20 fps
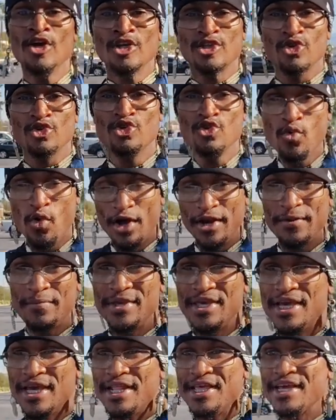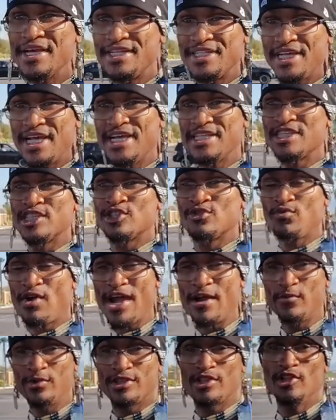So you want to be getting your chances
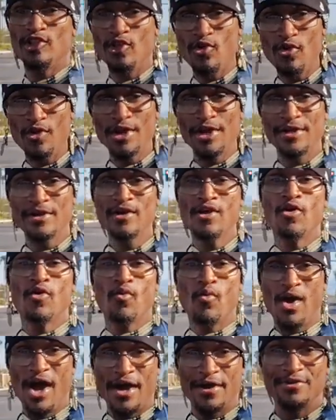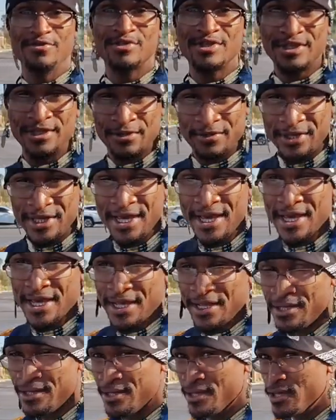right with the Lord while you still can.
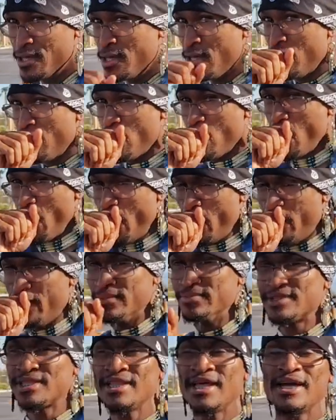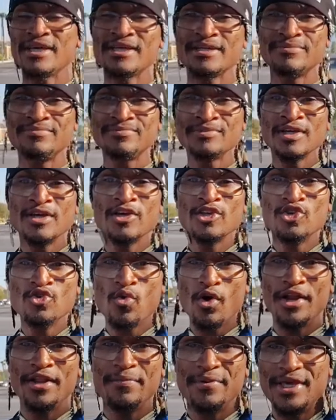it's like
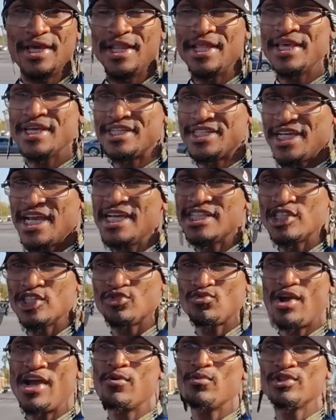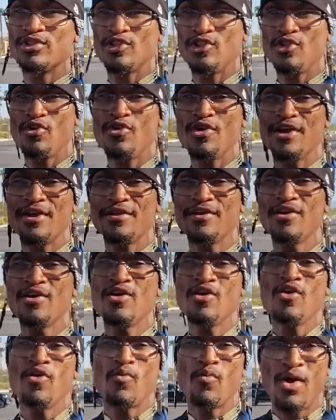you want to be getting your chances right with the Lord
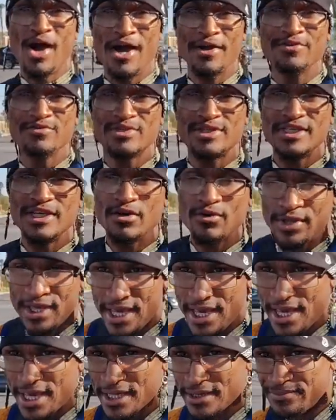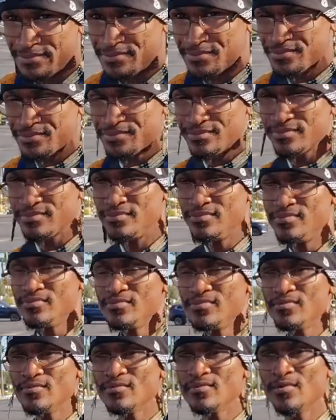while you still can.
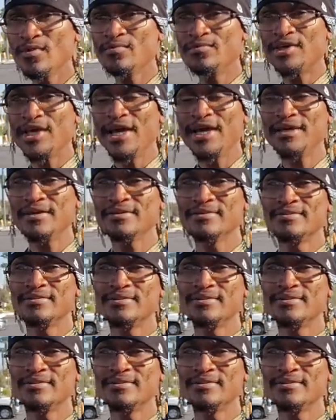Okay?